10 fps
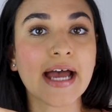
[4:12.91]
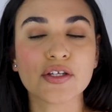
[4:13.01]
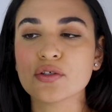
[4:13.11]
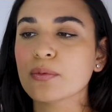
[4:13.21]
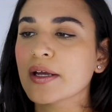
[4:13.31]
I
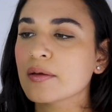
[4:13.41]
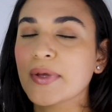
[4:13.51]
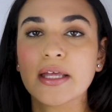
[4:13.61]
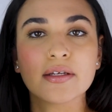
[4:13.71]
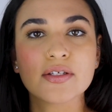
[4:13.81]
do
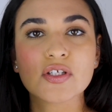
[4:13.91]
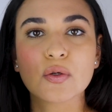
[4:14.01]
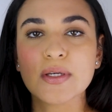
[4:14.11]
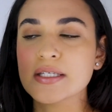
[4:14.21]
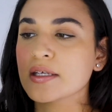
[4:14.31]
recommend
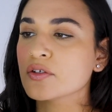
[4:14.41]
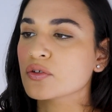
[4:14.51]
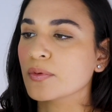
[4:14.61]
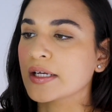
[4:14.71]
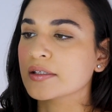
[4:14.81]
squeezing
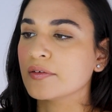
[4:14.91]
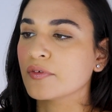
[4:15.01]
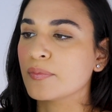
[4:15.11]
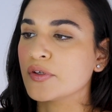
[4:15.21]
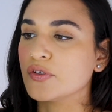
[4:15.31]
directly
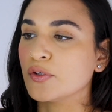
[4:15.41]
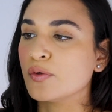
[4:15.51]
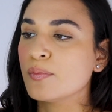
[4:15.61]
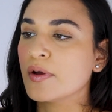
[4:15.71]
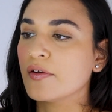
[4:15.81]
from the
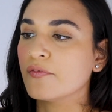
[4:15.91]
tube